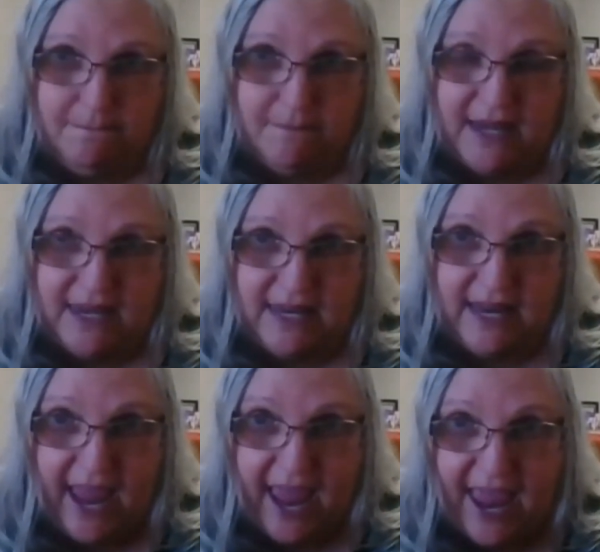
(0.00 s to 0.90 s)

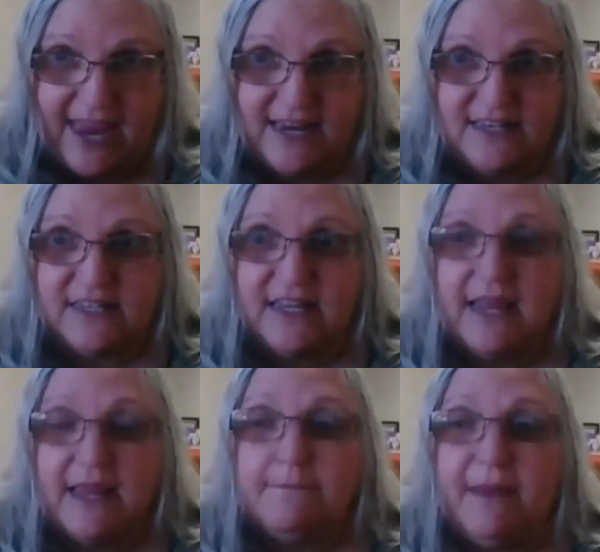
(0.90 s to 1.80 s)
Medicaid,
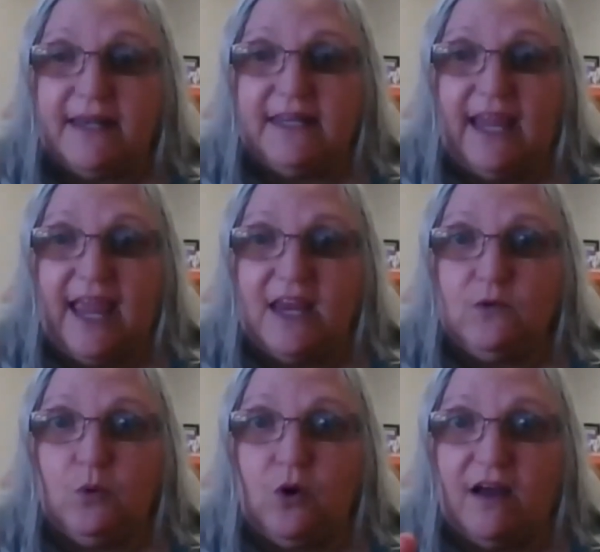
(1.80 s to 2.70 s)
Medicaid will